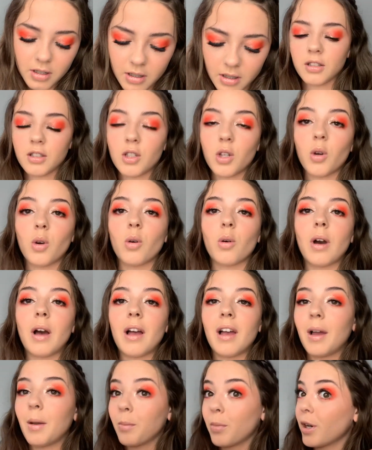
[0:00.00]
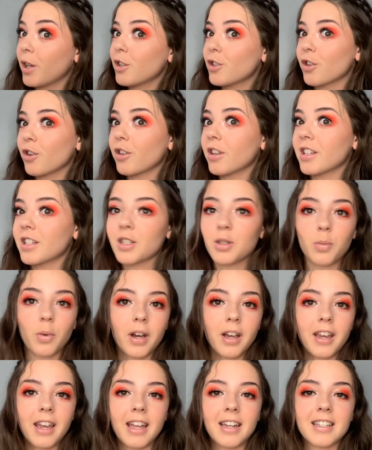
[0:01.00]
So I'm pretty sure this is
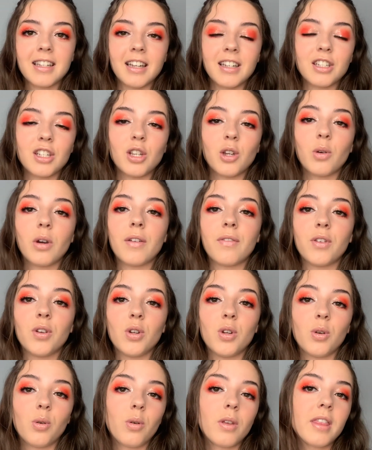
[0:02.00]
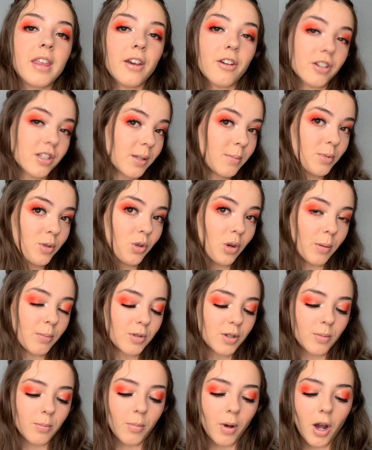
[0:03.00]
what gets sent to you if you do their
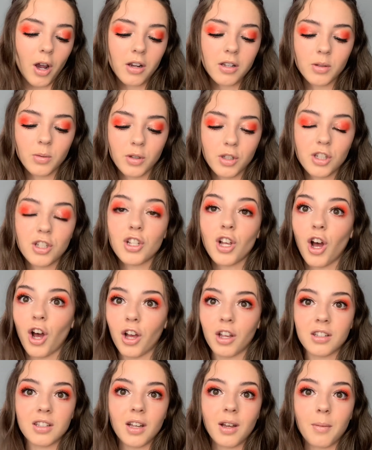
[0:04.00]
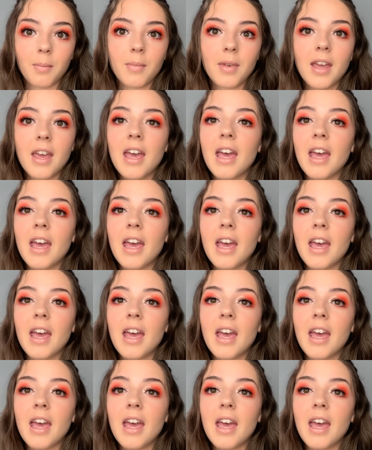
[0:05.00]
subscription box, which is awesome.